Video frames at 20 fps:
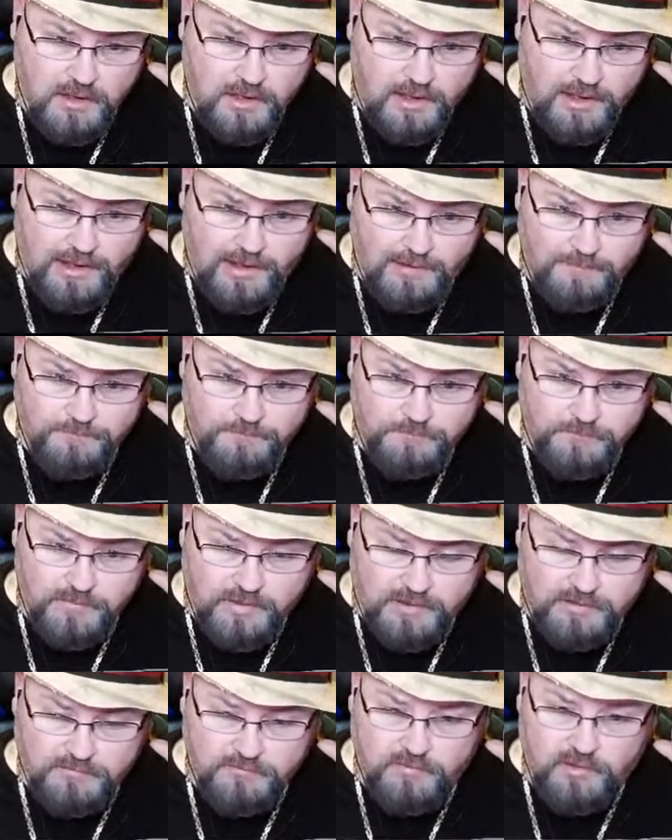Oh
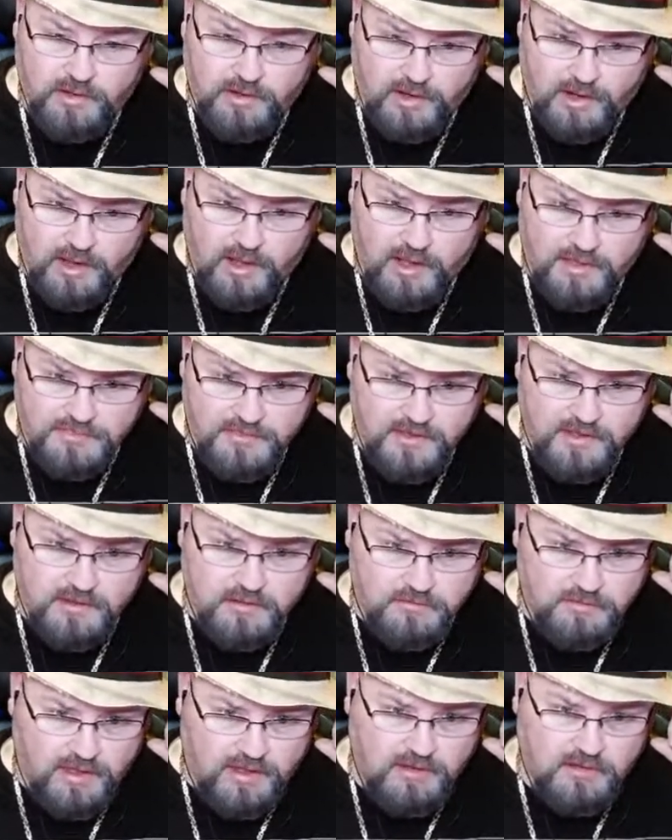yeah,
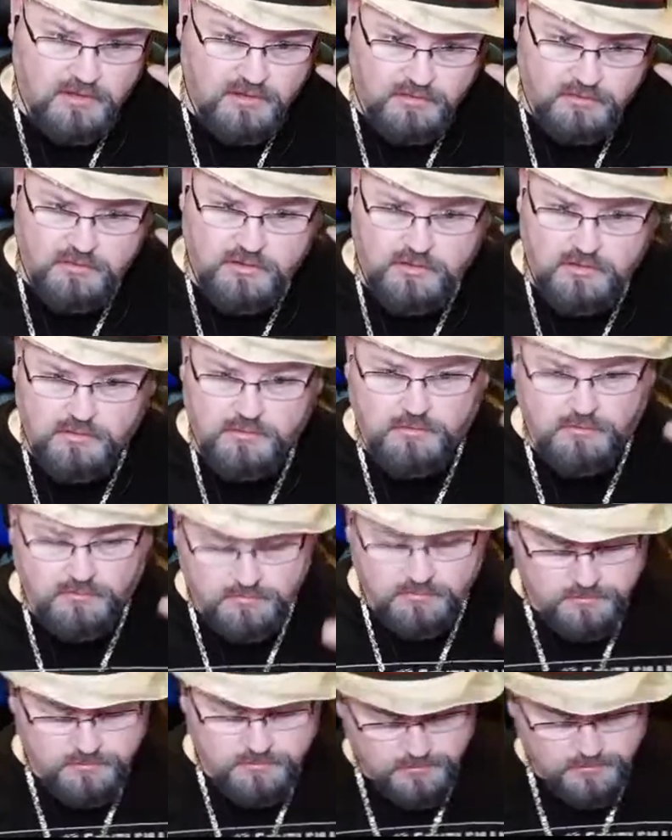somebody
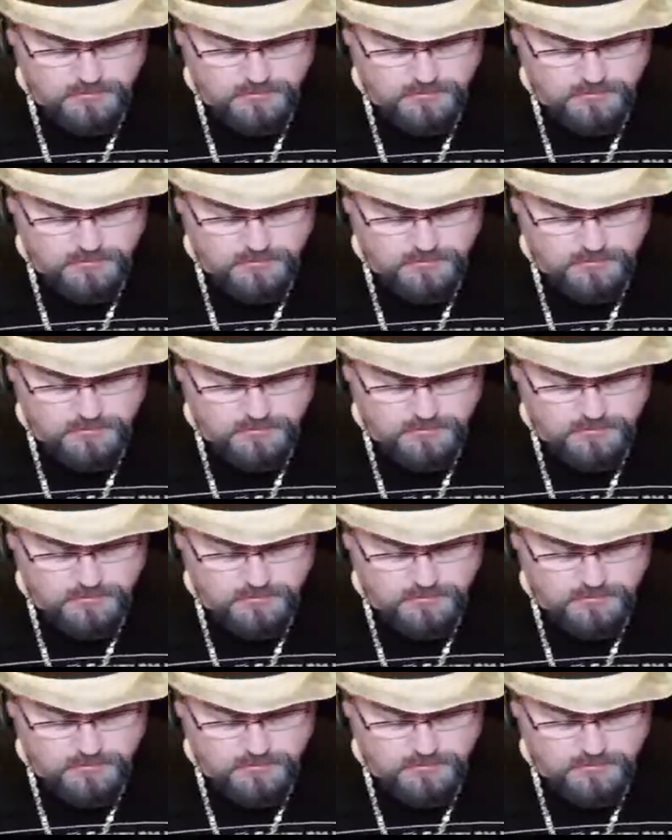slaughtered